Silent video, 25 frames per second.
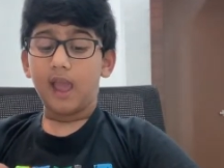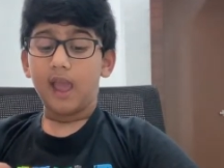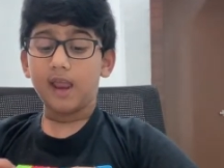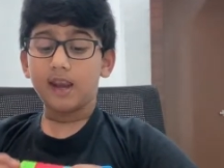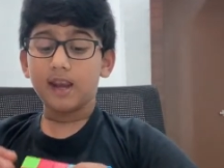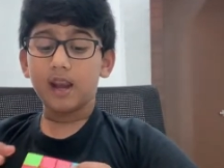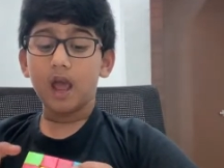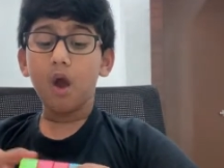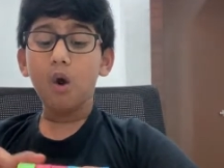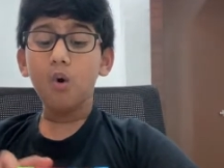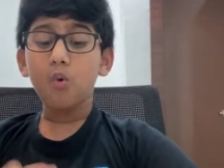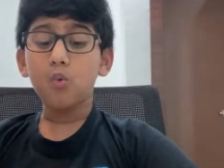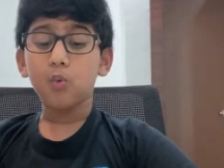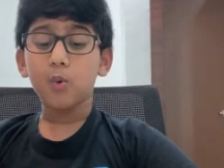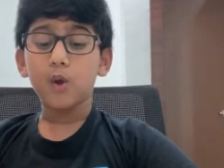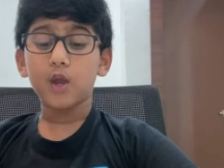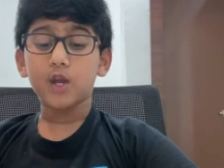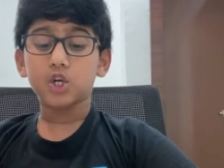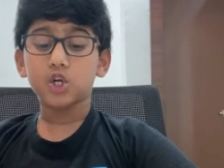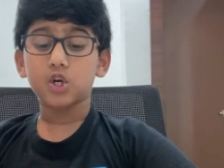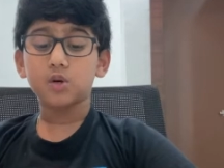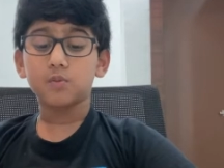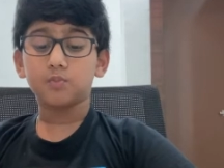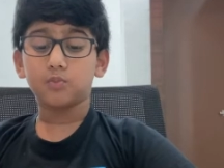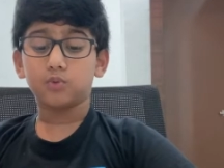And now
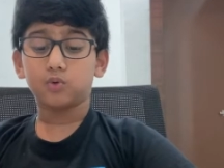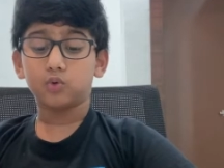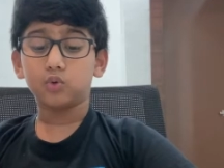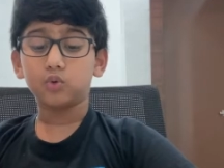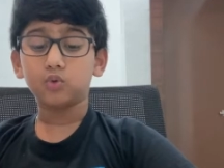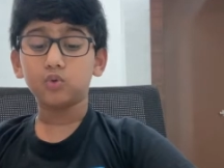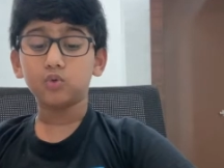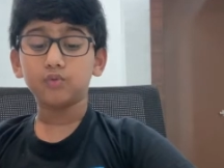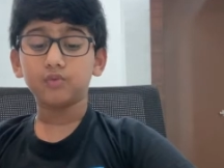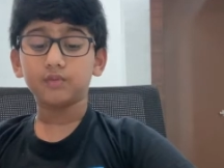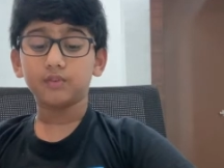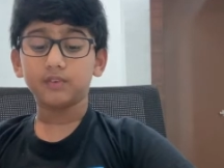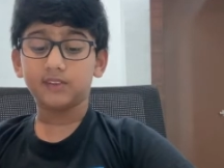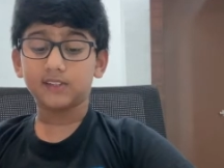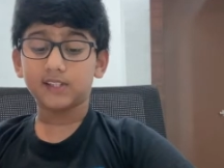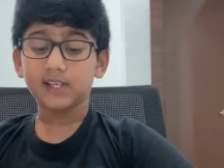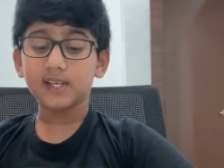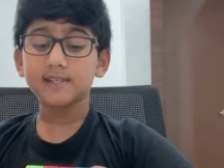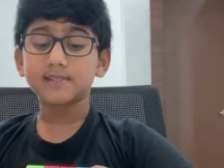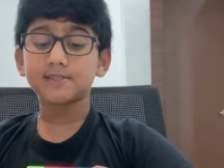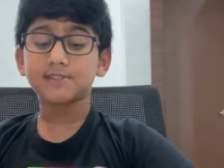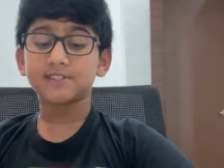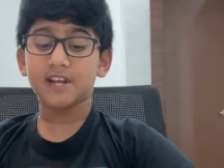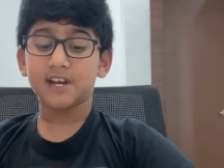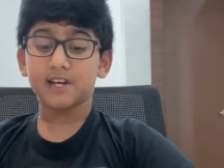we should move
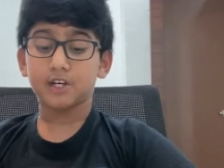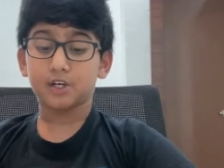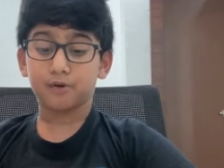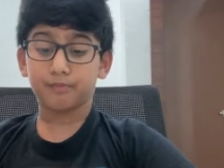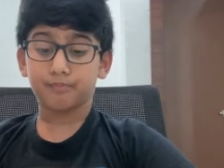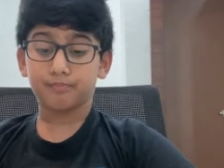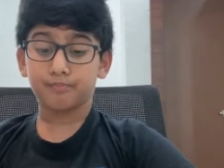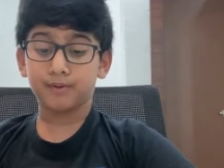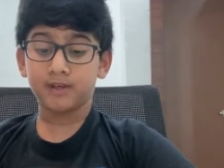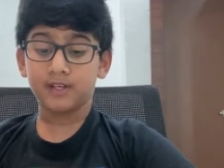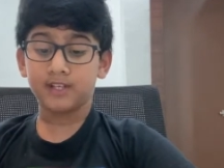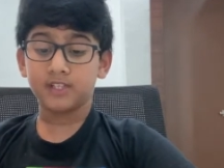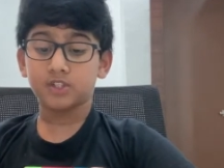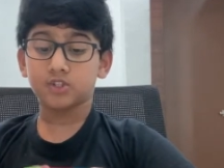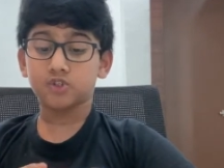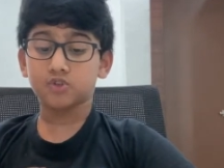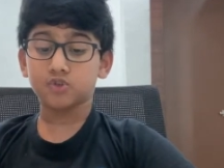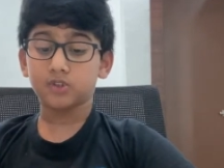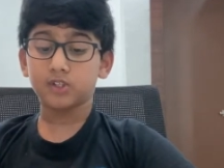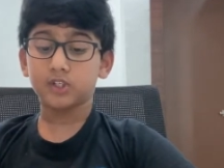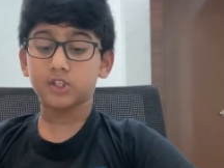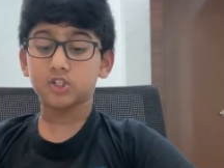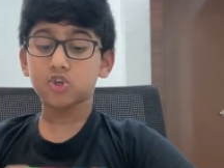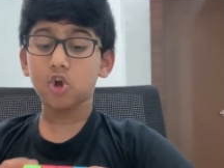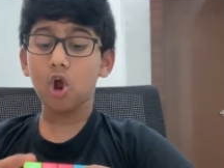this centerpiece
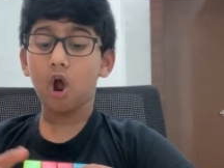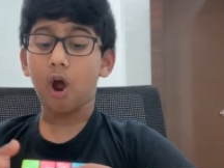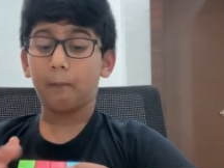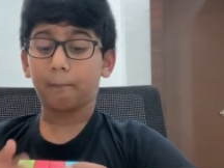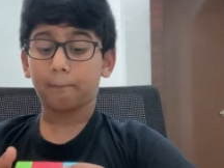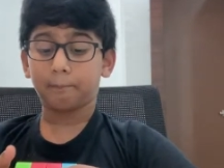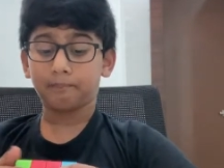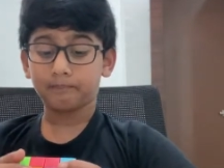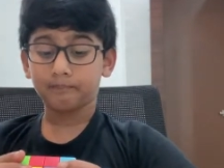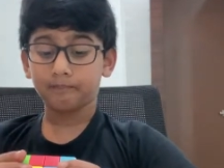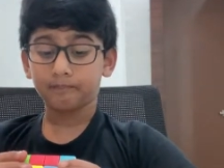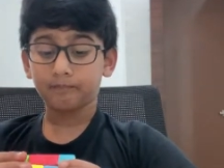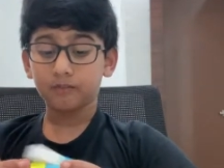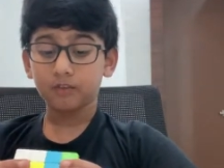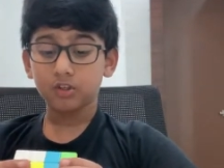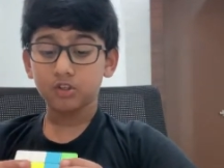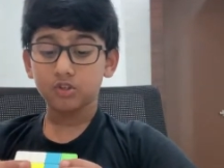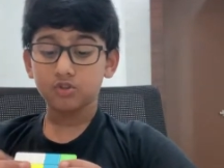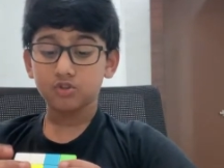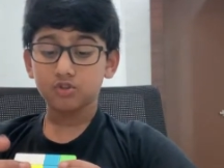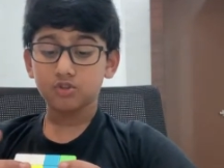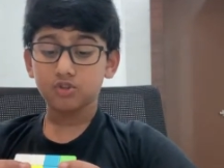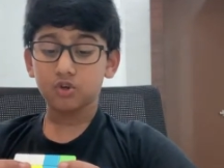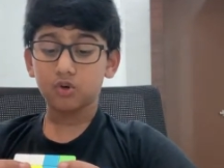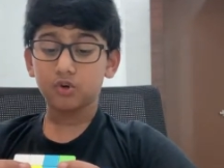to the top.
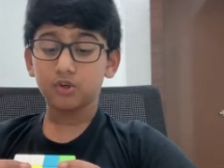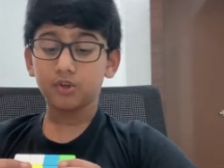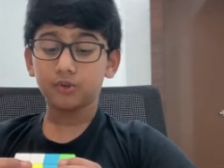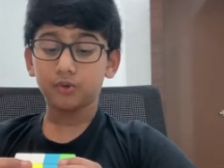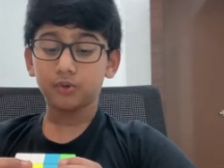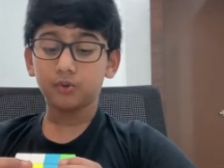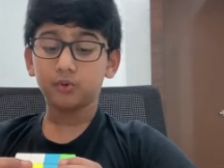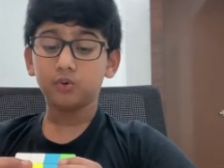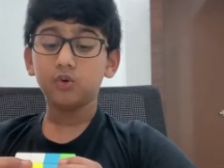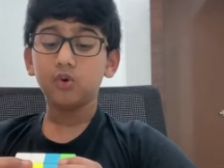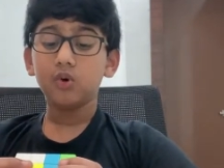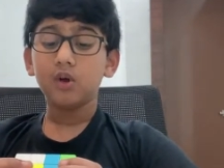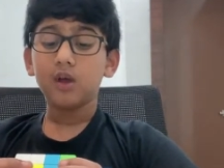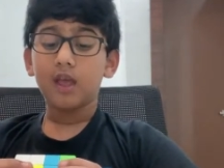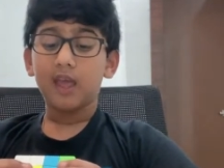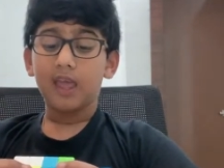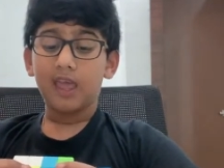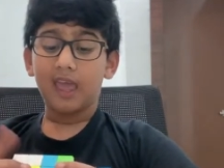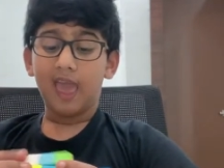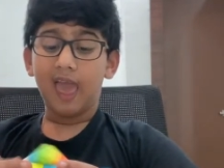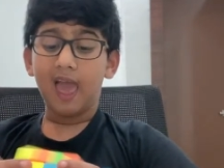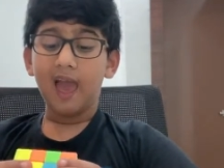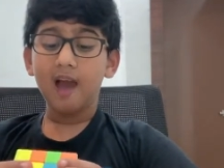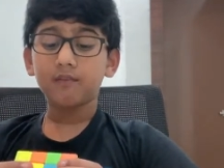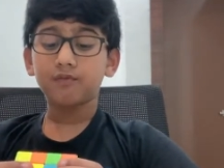So do
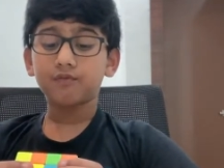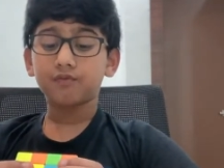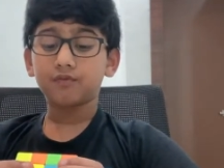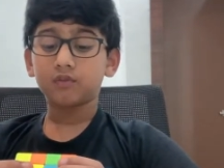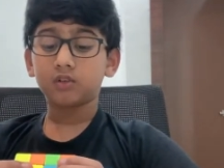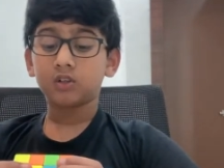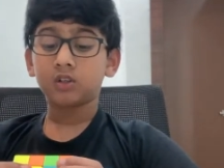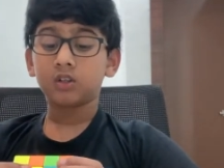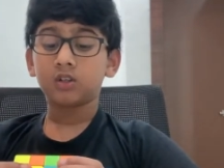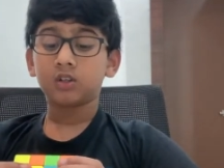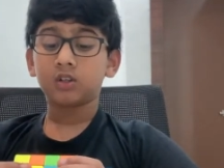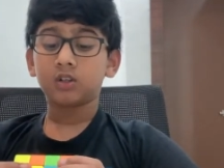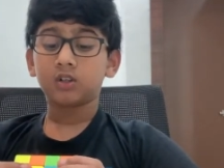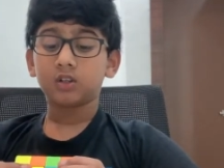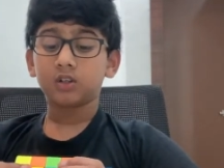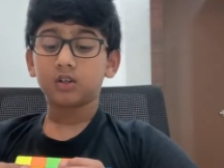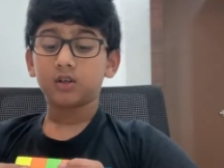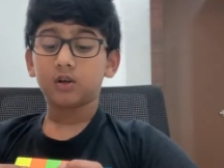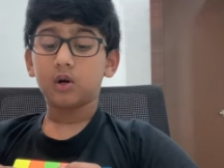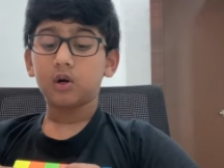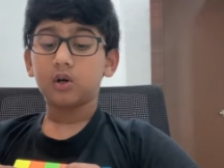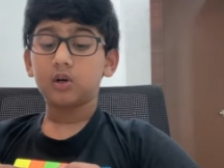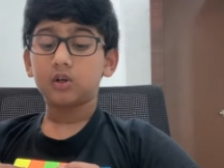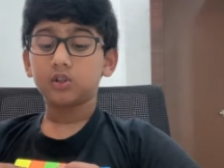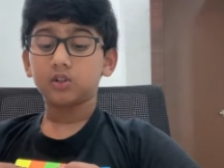
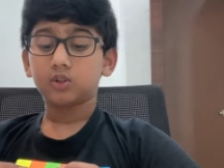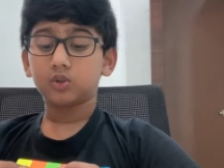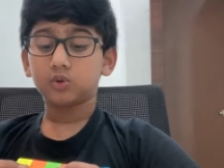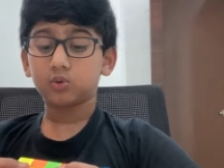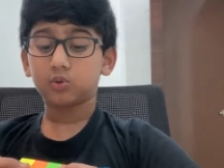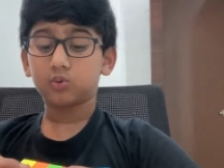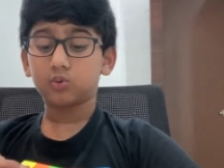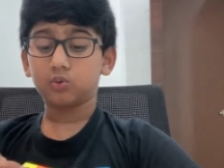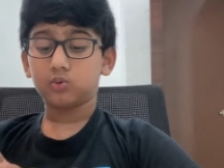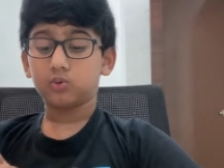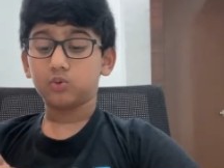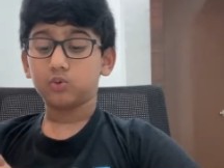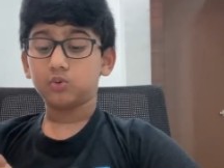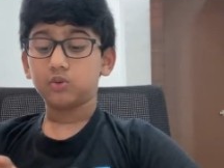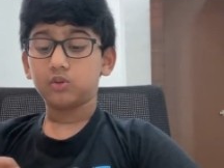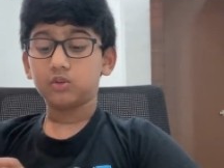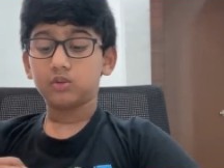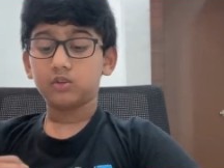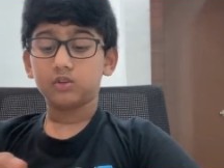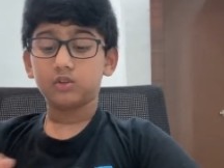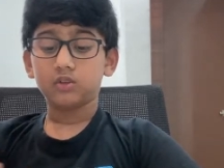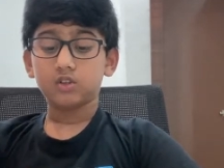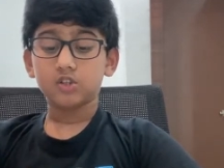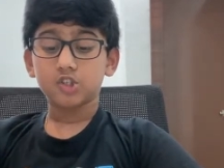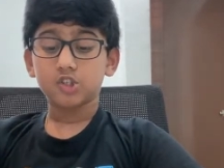F2.
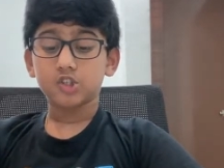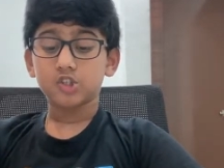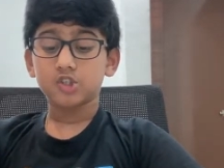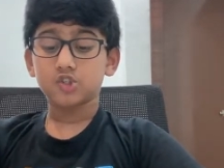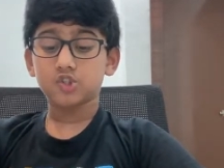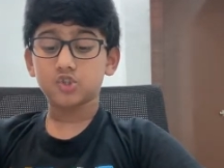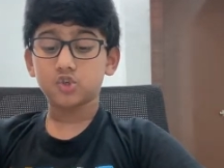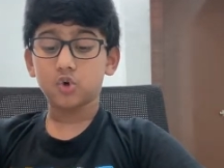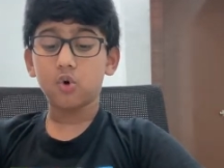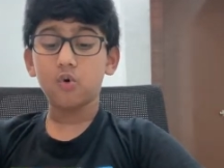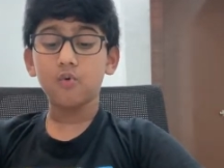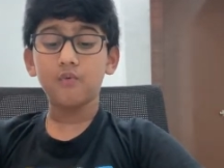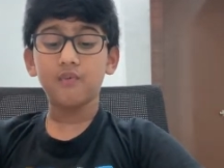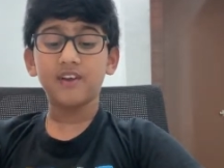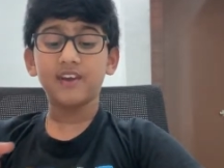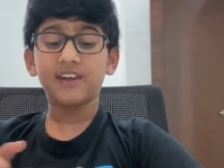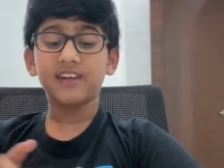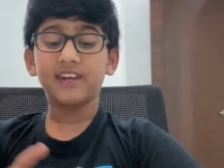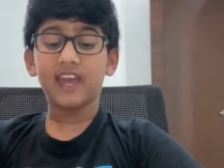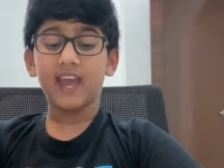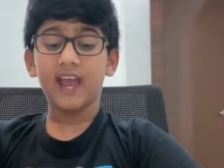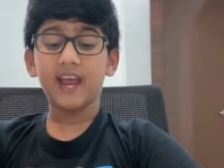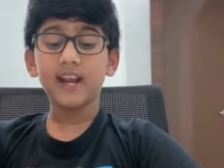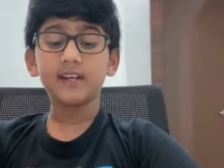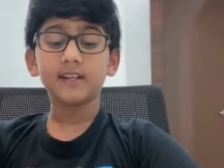So we
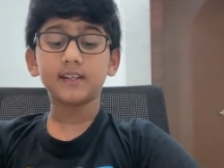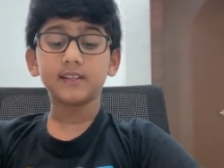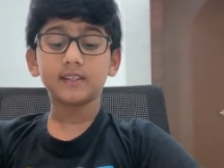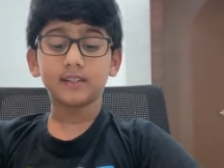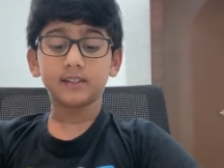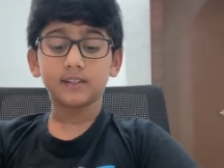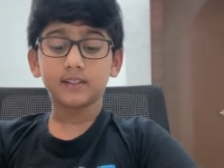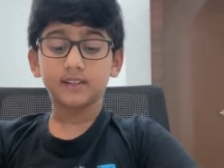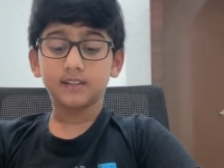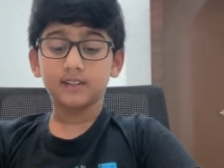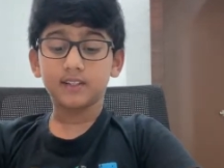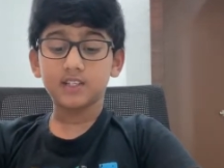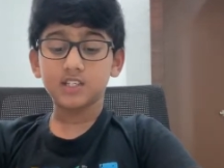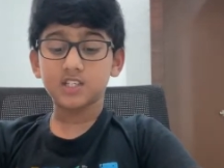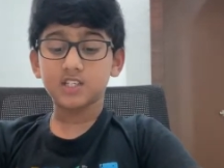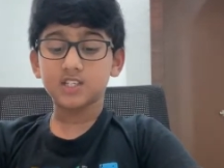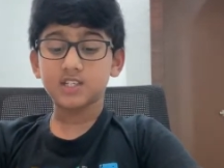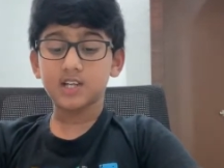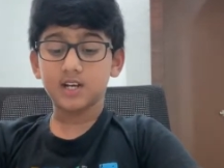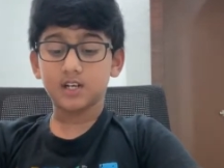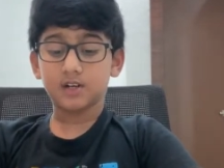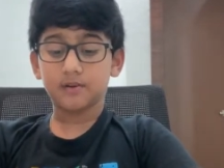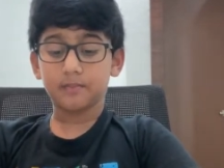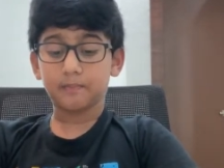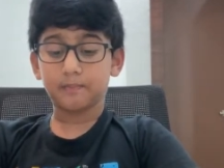get this
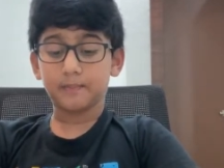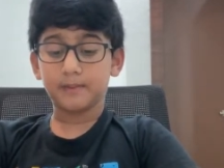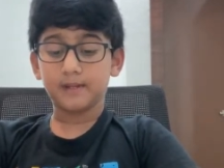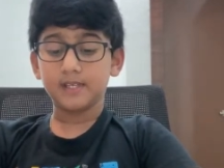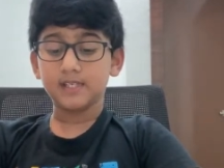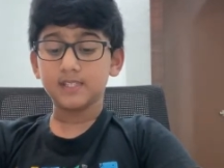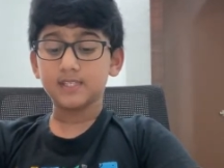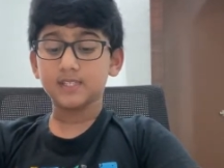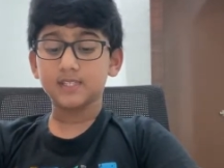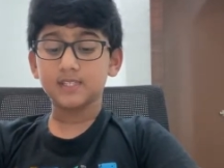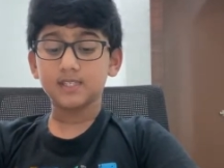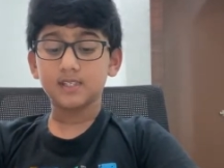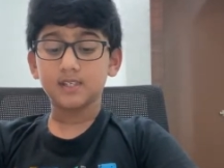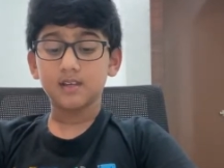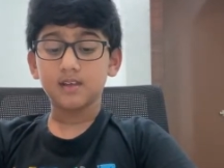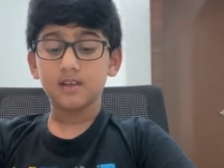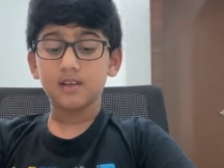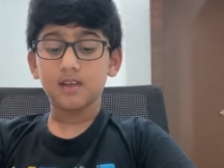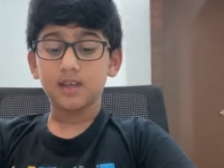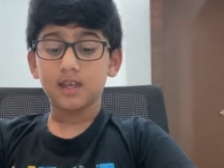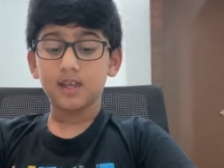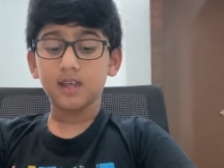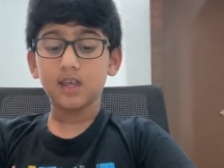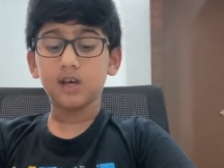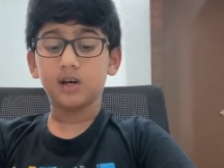centerpiece
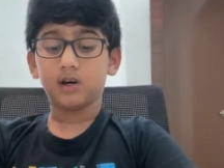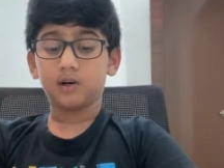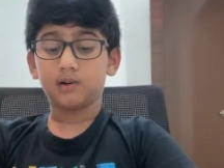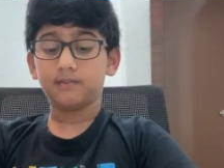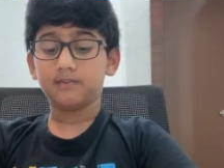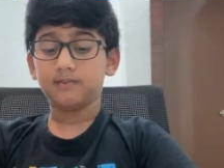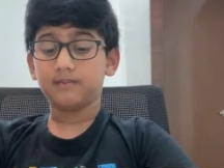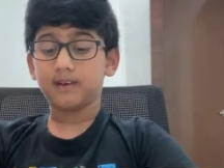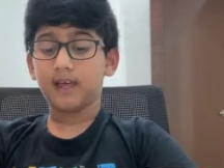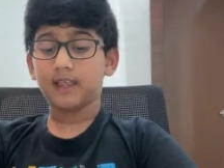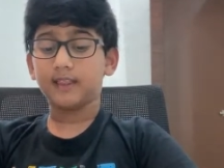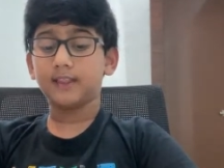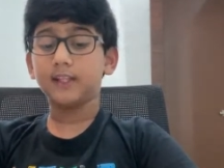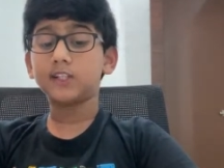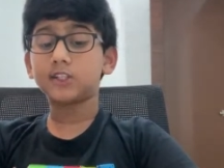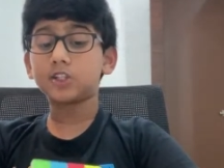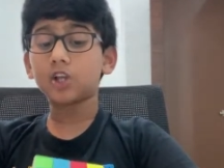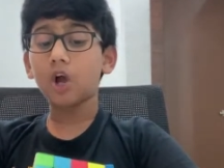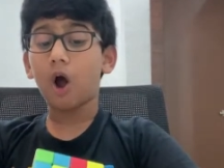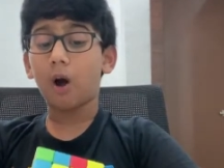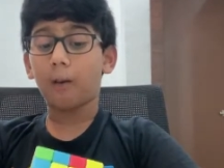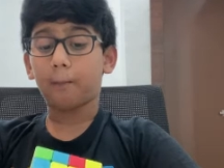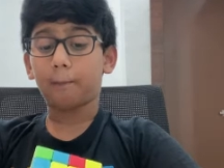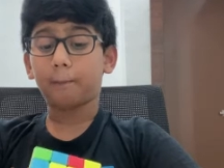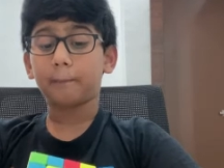here at the
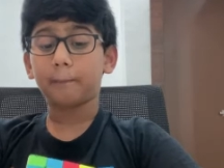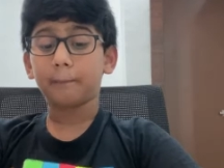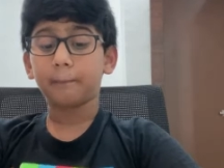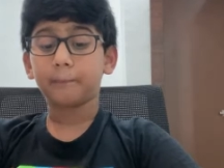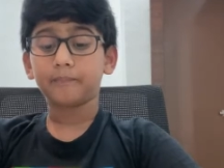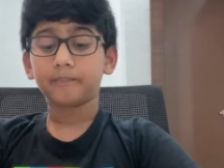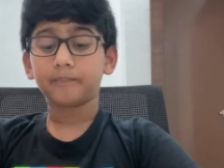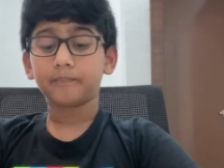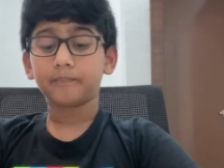top